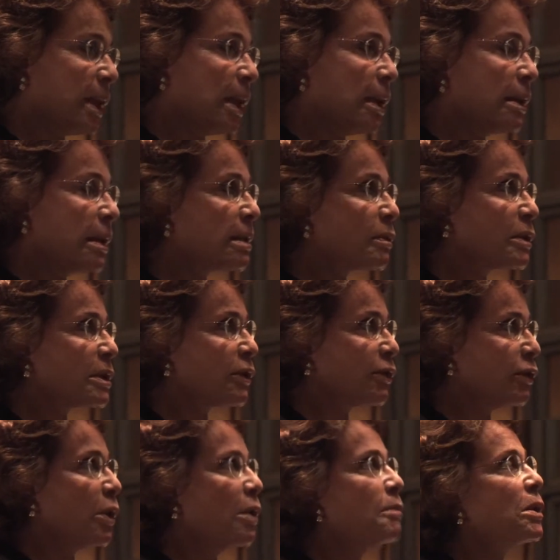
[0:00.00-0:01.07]
this was the
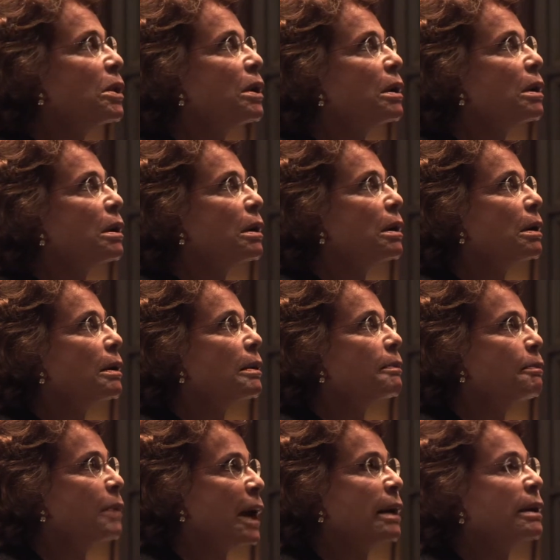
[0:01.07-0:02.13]
former
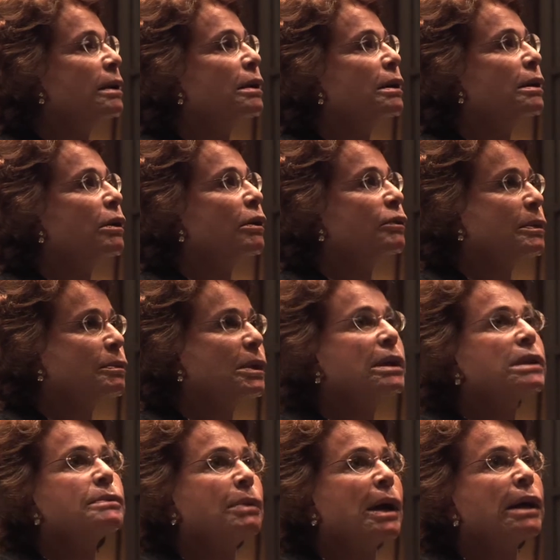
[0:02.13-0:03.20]
banker of the
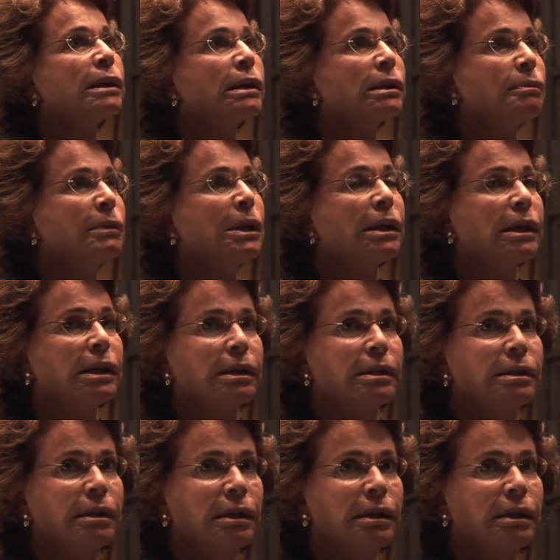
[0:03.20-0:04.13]
biggest bank in the Middle East,